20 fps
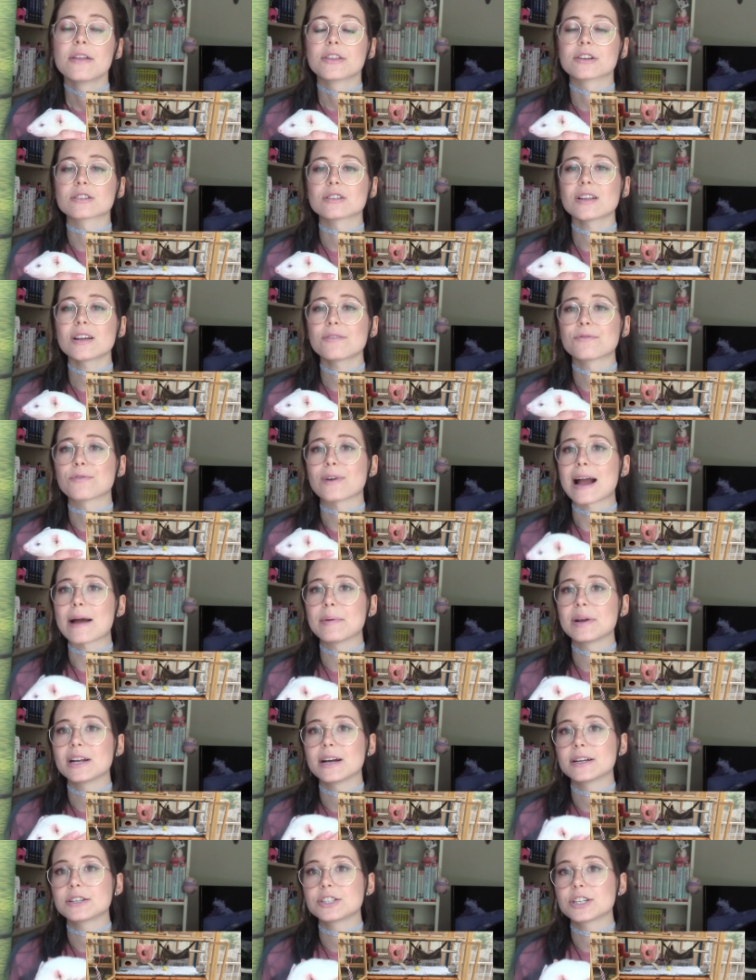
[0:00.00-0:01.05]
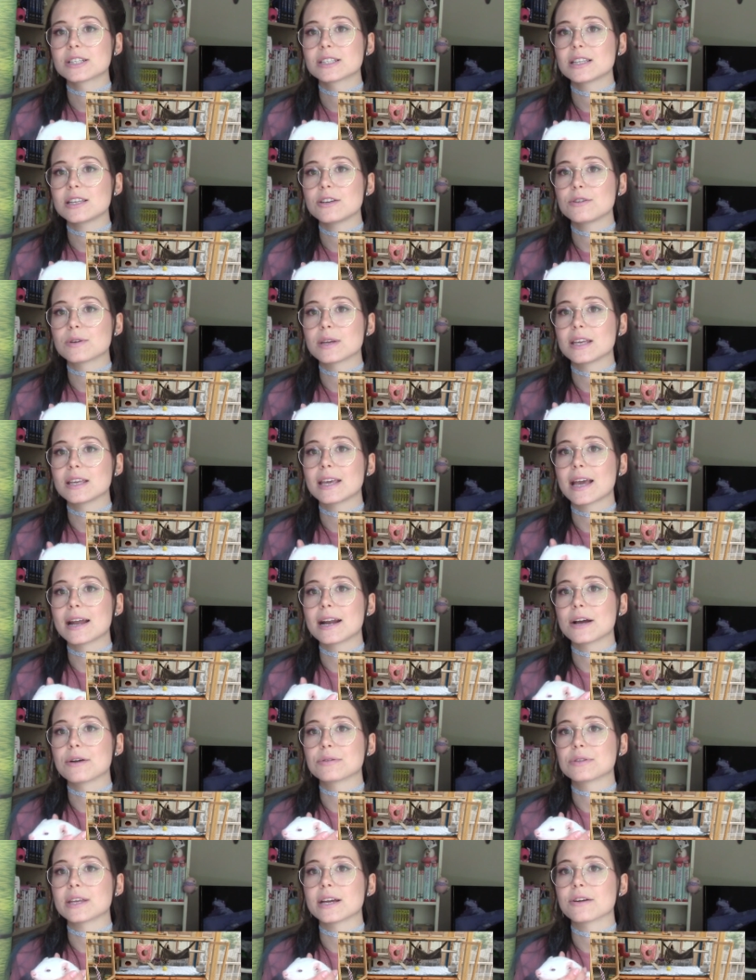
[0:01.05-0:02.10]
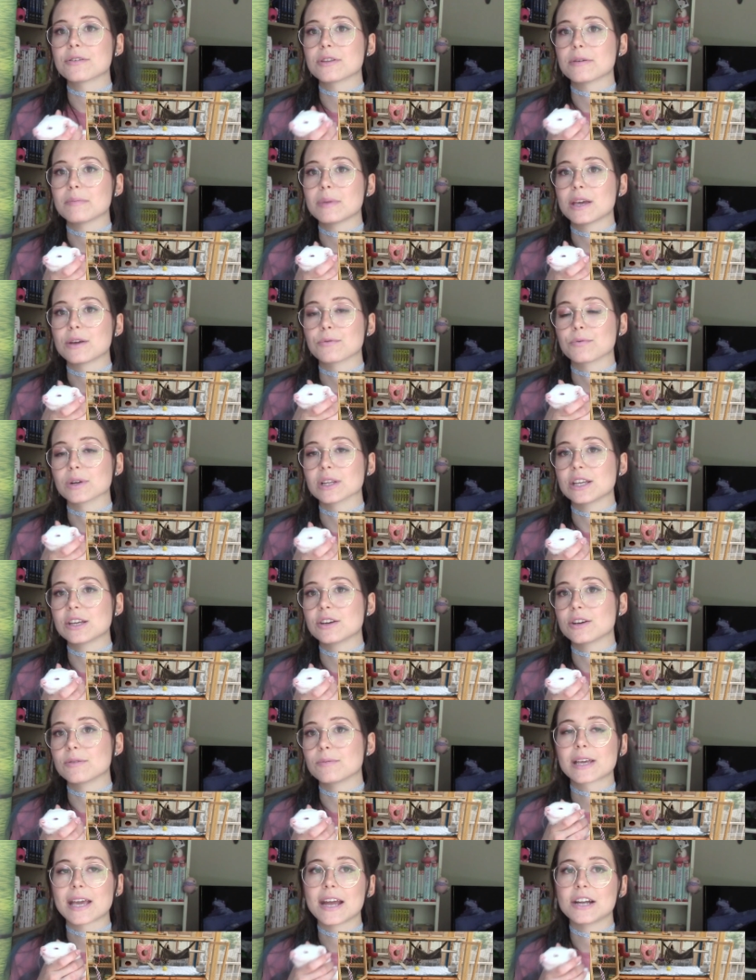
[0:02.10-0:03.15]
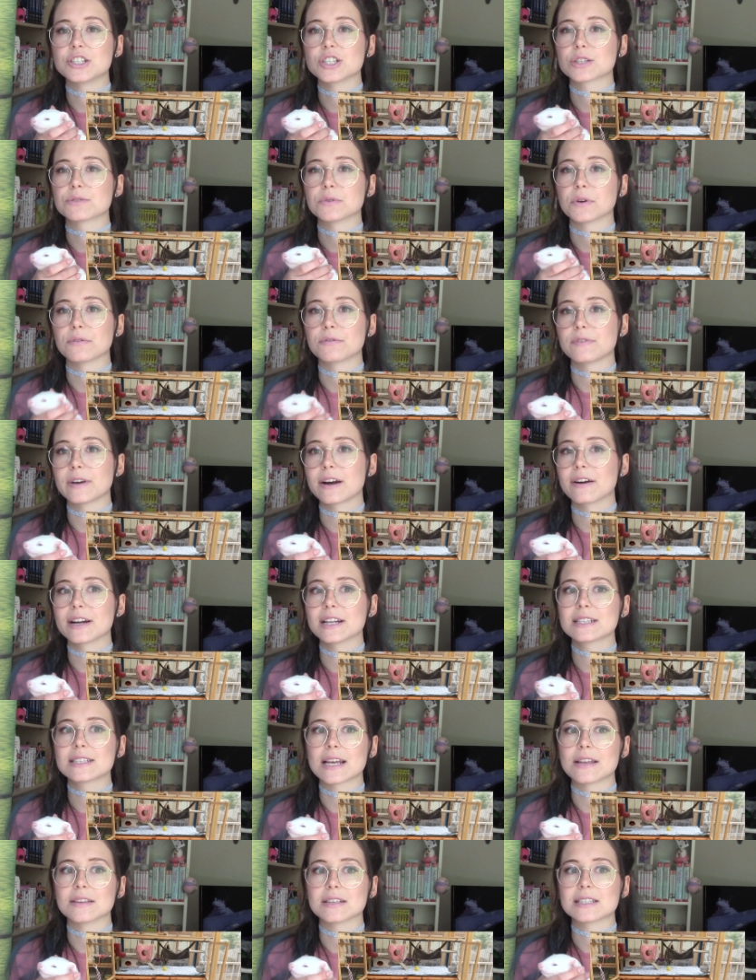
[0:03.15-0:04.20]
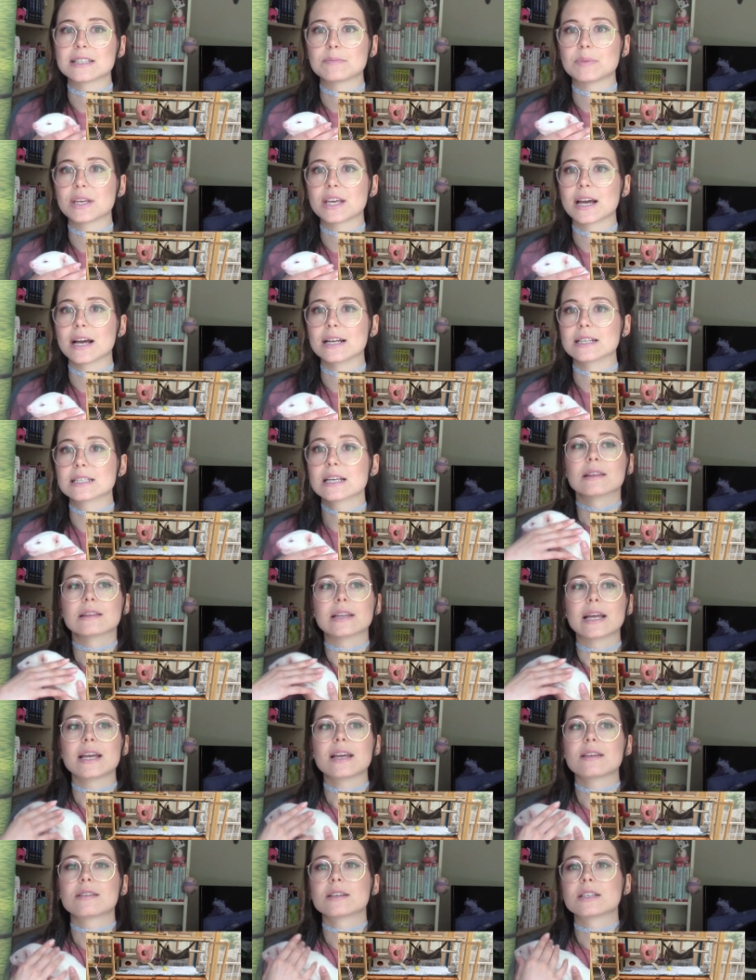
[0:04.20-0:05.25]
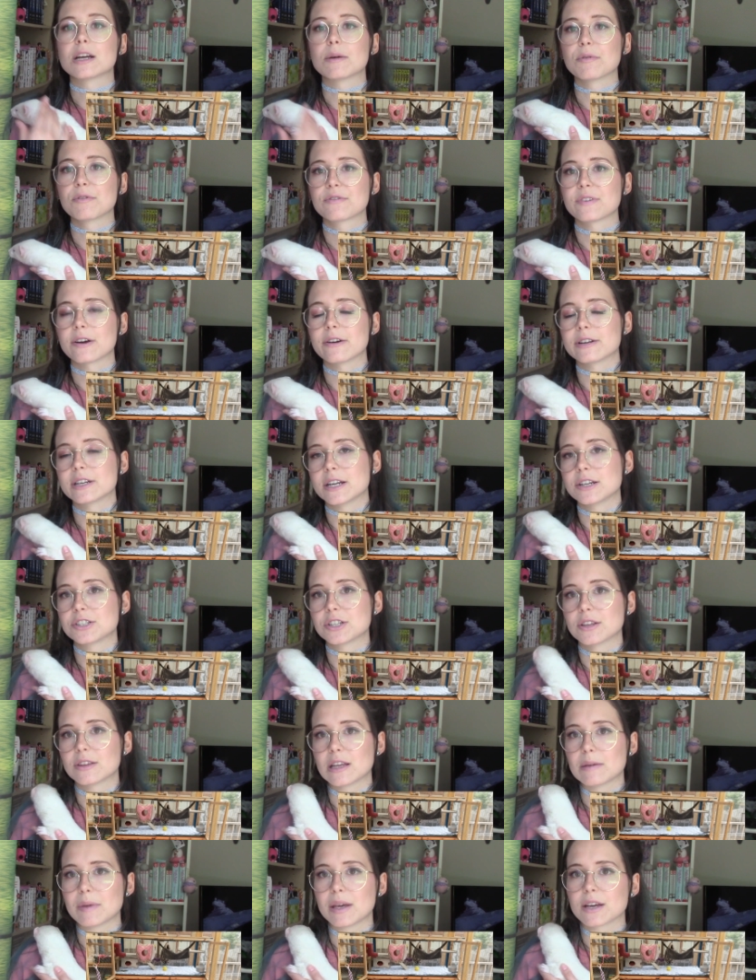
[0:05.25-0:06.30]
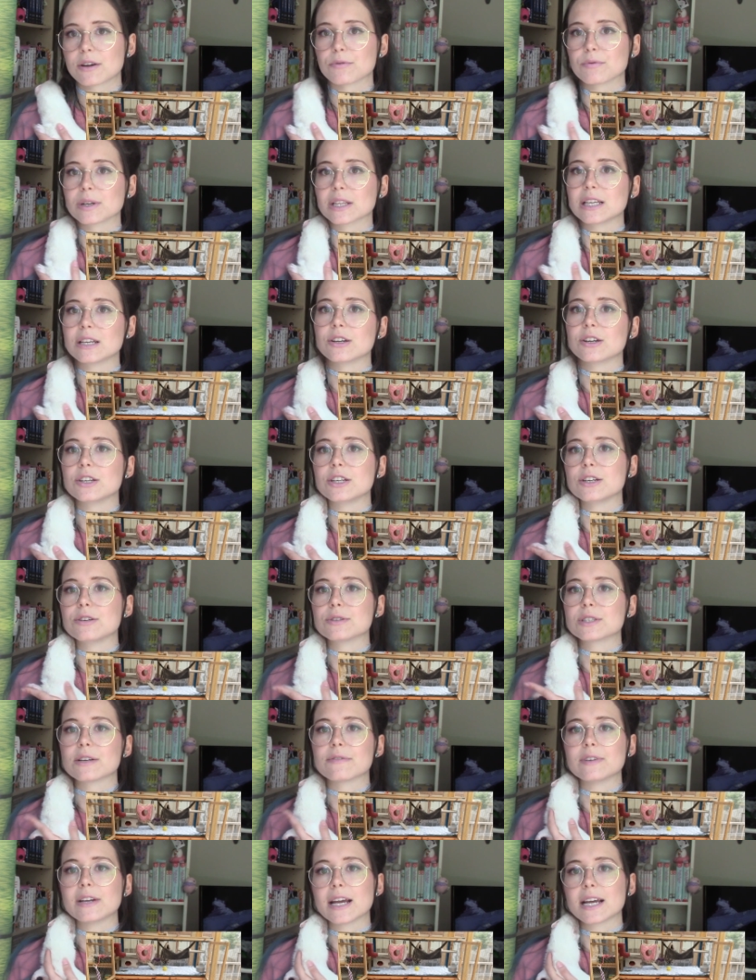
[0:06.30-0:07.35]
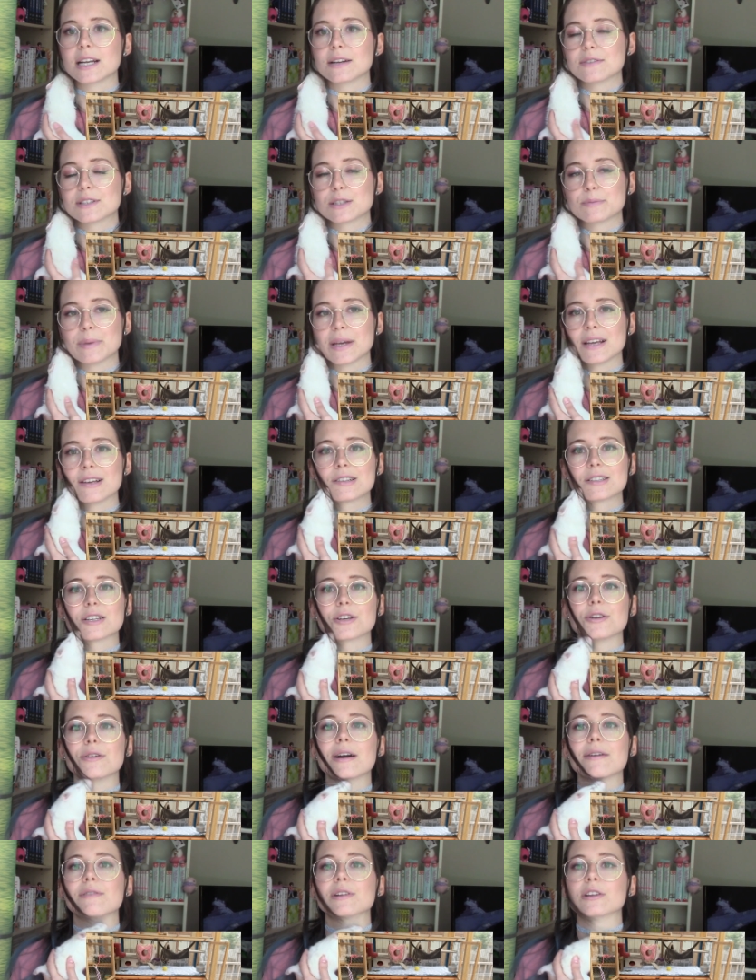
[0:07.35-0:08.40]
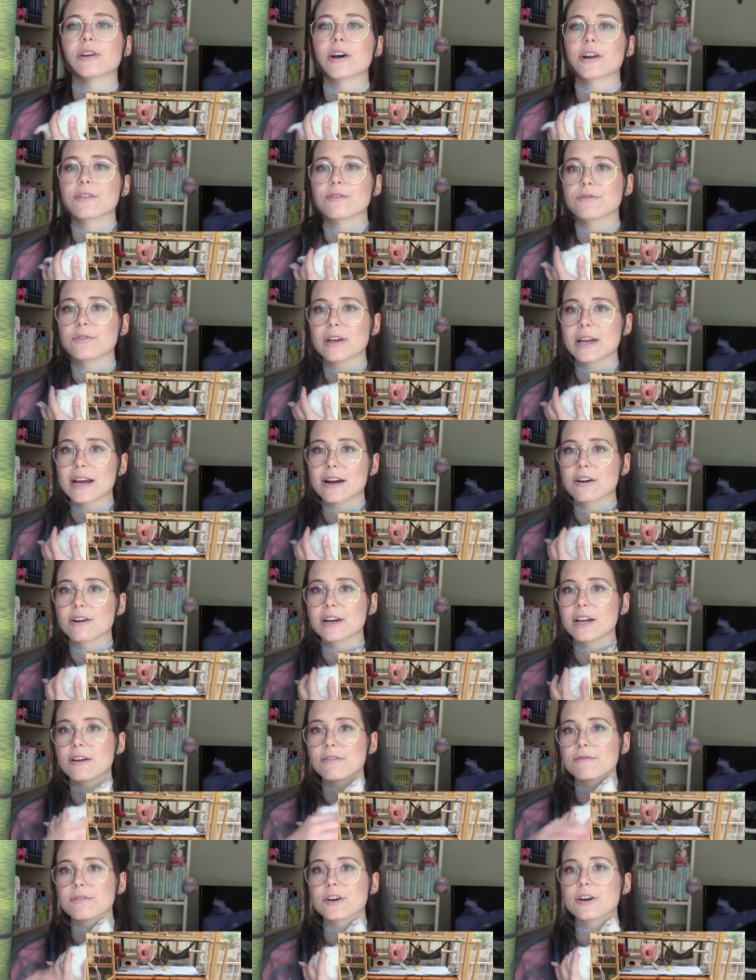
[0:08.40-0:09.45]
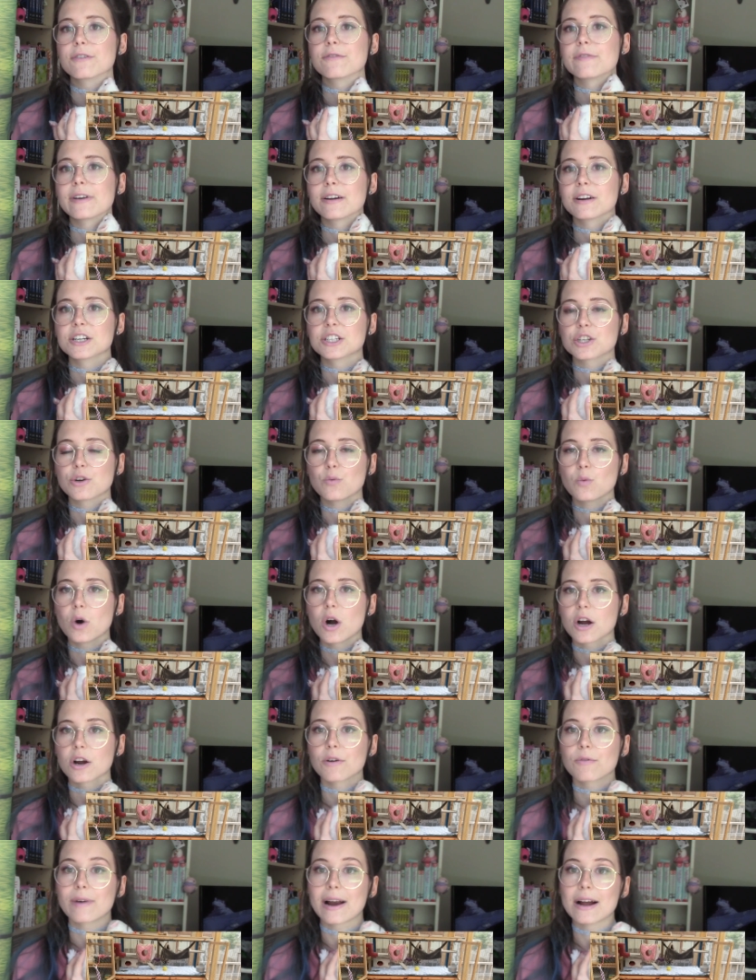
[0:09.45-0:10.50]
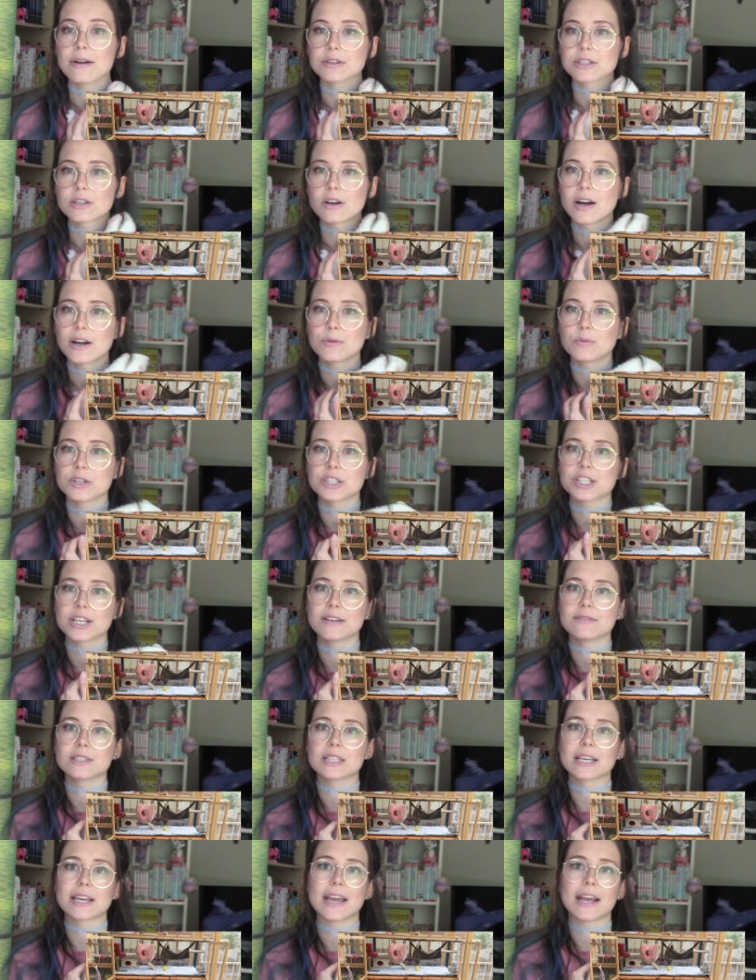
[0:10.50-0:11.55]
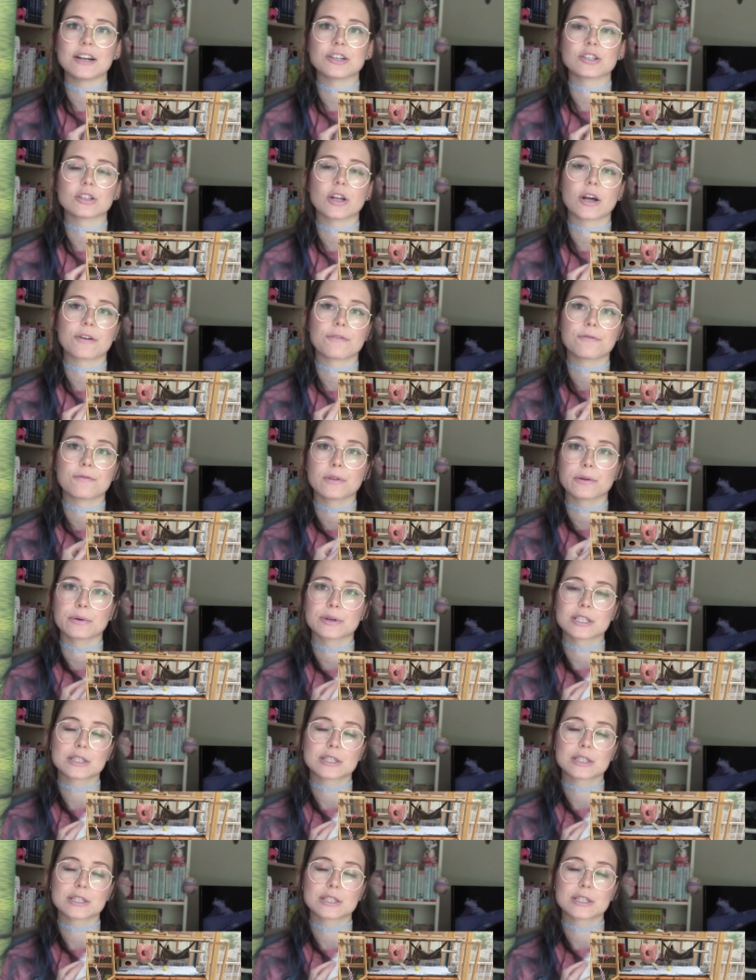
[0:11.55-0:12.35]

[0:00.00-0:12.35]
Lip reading: There's a lot of rabbit hutches that you can get out there that make really good cages for ferrets, and this is because, like the Double Ferret Nation, they make a really good use of negative space, so you have a lot of area for your ferret to walk around on, which gives the cage a lot of floor